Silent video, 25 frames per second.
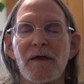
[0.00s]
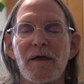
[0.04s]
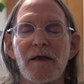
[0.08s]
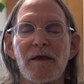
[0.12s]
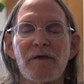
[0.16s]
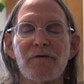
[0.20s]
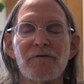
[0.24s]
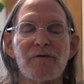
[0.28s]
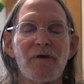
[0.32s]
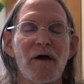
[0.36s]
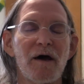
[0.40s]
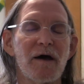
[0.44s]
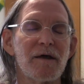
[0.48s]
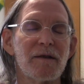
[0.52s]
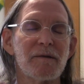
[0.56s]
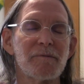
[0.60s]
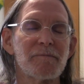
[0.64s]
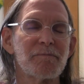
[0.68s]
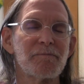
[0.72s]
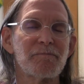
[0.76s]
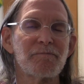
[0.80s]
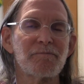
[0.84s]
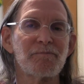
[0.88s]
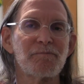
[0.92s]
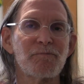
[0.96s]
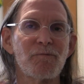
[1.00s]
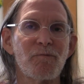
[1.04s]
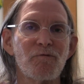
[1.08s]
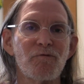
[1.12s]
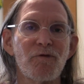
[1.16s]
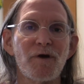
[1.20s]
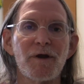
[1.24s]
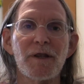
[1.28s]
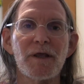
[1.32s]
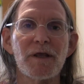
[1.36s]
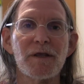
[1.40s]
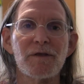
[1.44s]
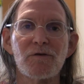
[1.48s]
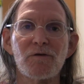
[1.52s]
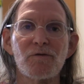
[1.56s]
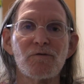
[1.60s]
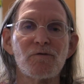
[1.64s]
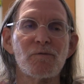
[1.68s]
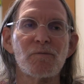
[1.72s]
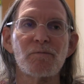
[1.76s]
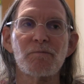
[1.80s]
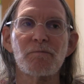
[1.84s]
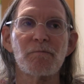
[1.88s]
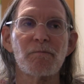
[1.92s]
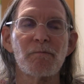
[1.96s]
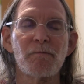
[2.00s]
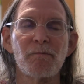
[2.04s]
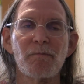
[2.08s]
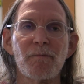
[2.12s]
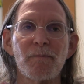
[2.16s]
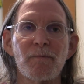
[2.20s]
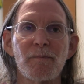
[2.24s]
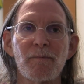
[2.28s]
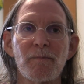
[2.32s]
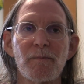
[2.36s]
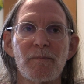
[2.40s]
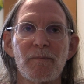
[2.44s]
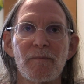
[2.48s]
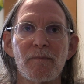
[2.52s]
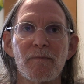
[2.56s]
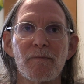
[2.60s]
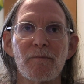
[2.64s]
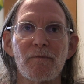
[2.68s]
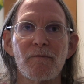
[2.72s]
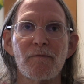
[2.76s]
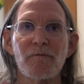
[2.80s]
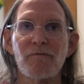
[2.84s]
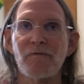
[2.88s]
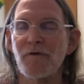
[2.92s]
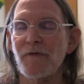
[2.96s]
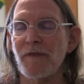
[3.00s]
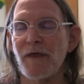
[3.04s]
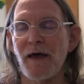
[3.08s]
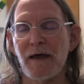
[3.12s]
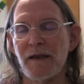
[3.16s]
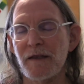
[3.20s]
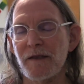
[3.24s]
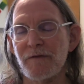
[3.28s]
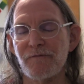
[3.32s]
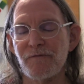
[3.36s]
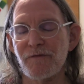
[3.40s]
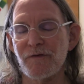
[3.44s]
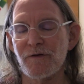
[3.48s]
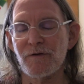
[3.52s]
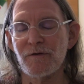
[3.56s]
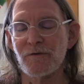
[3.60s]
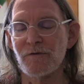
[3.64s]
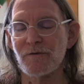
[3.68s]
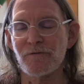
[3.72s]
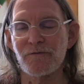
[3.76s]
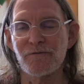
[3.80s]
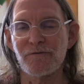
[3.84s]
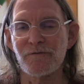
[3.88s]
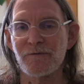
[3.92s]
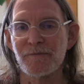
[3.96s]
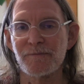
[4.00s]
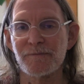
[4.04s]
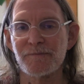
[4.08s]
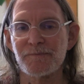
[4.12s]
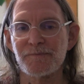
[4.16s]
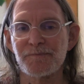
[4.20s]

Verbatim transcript: he's not ready to for that he feels